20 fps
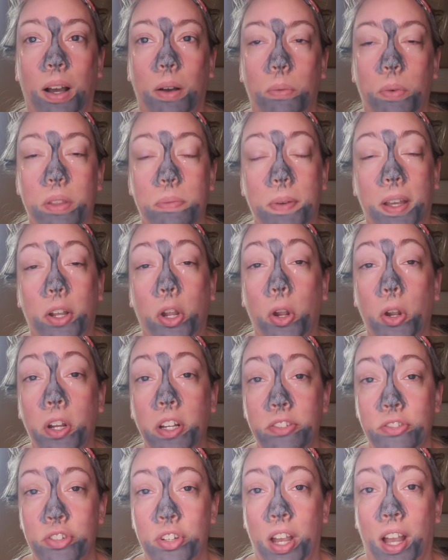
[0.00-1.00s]
With my
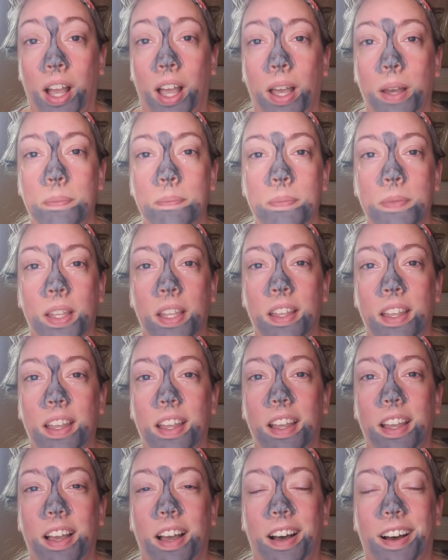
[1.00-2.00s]
current job,
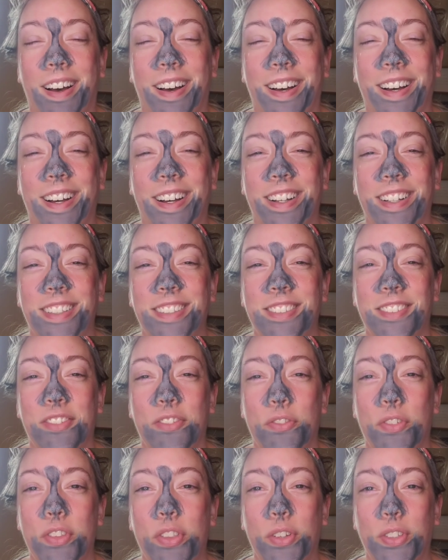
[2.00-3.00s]

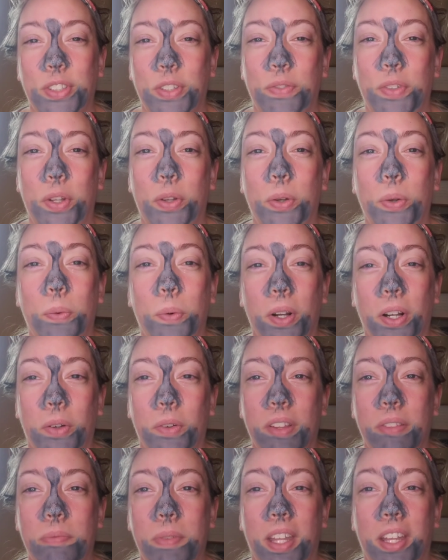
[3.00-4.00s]
for those of you who work
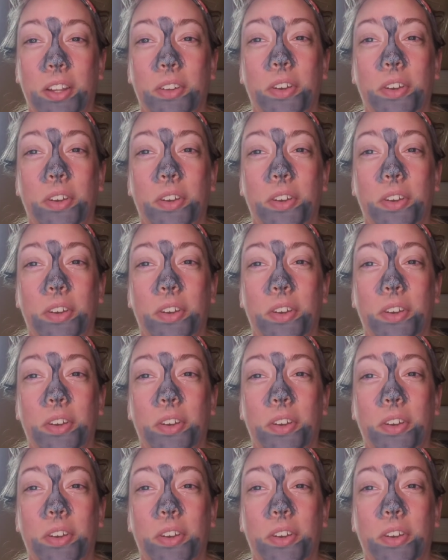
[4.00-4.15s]
with me,